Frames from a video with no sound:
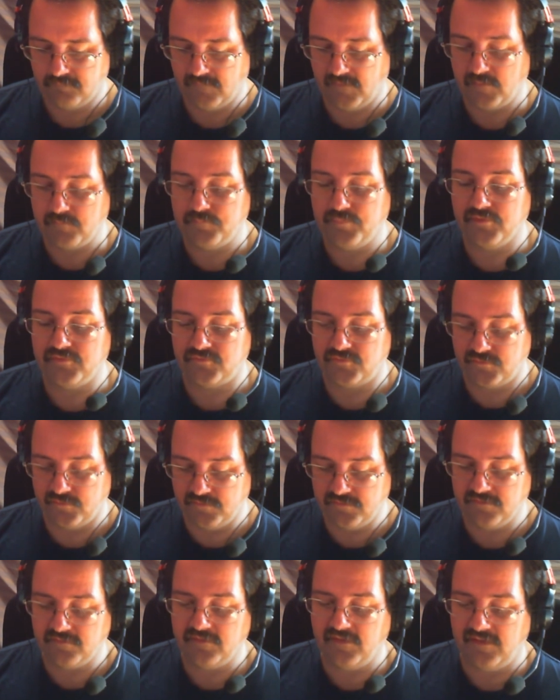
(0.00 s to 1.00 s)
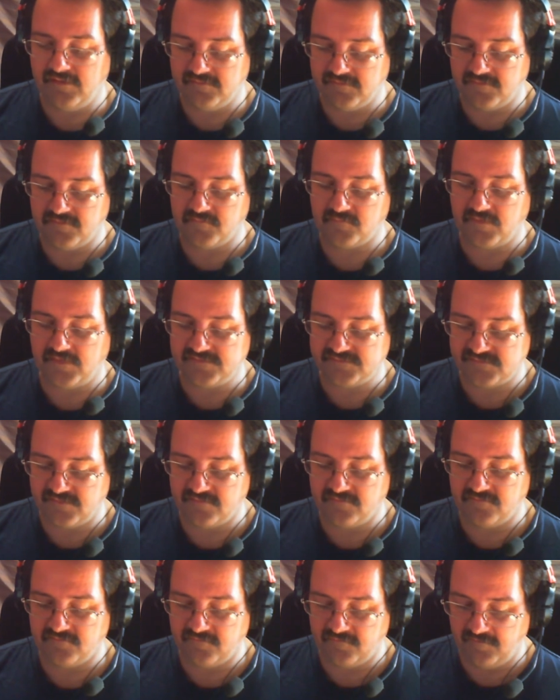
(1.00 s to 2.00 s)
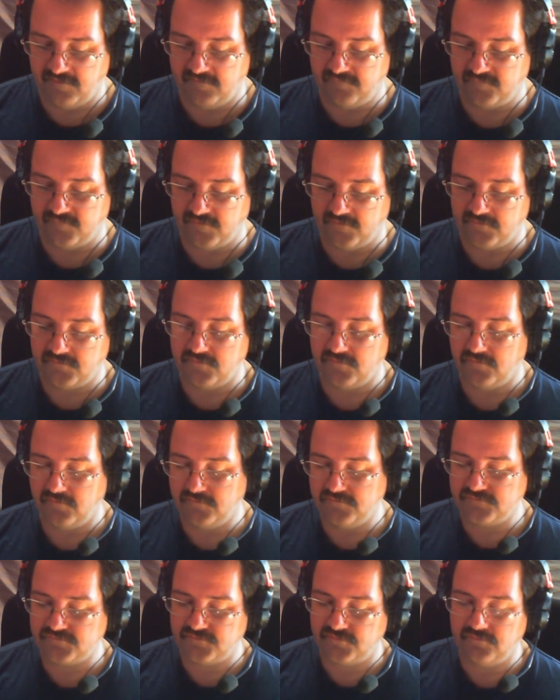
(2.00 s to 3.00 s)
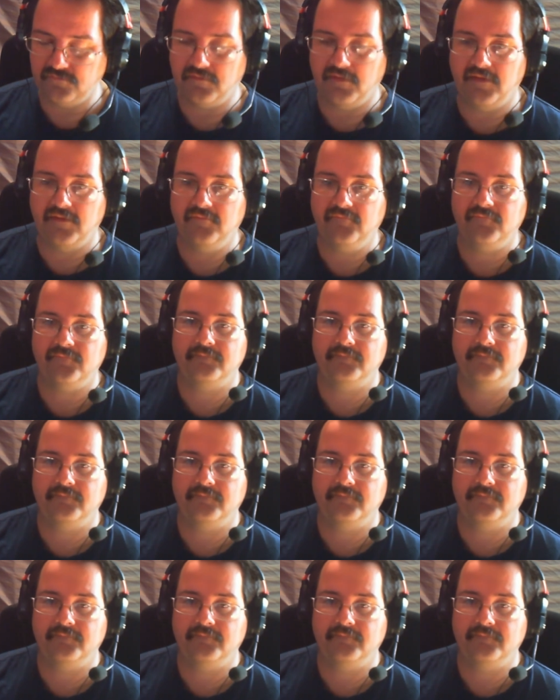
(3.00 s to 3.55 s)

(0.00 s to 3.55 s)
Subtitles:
Put 2 in your hand and the rest in the graveyard. You lose 2 life.